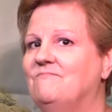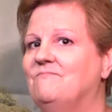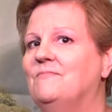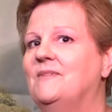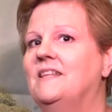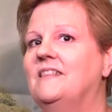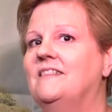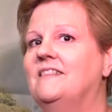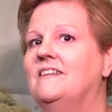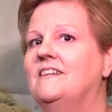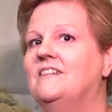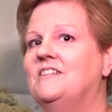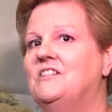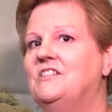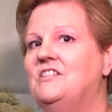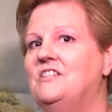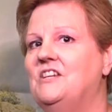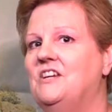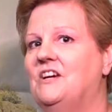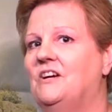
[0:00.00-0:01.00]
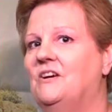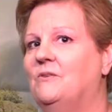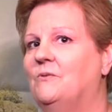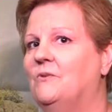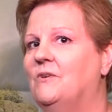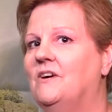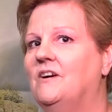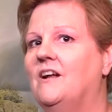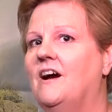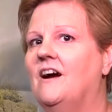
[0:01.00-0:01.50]
But this year,
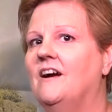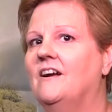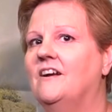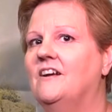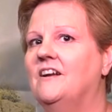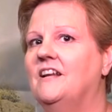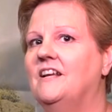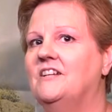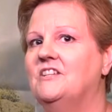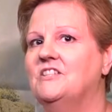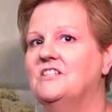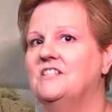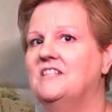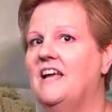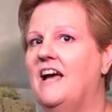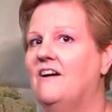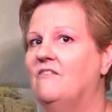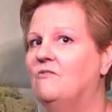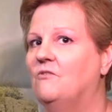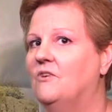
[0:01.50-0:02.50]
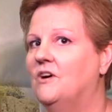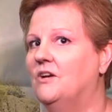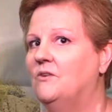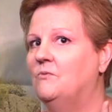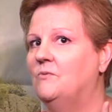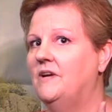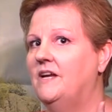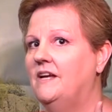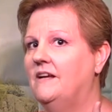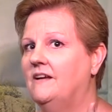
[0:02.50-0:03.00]
we're not gonna just have 1
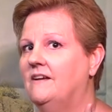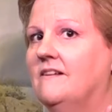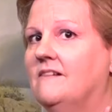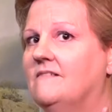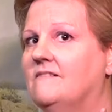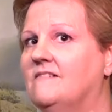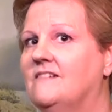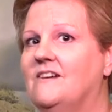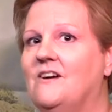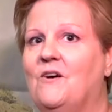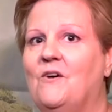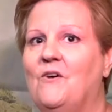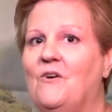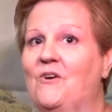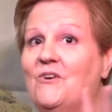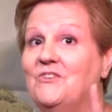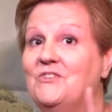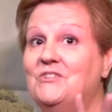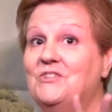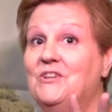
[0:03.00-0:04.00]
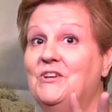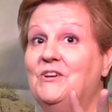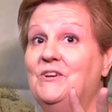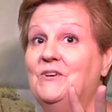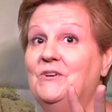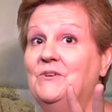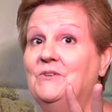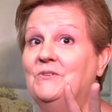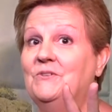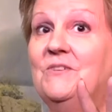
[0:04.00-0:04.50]
week, or
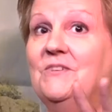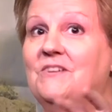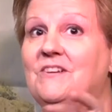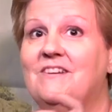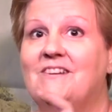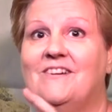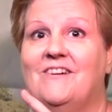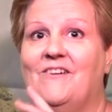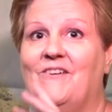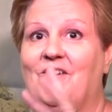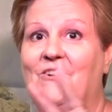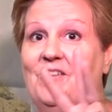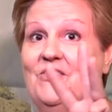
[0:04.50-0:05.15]
two, or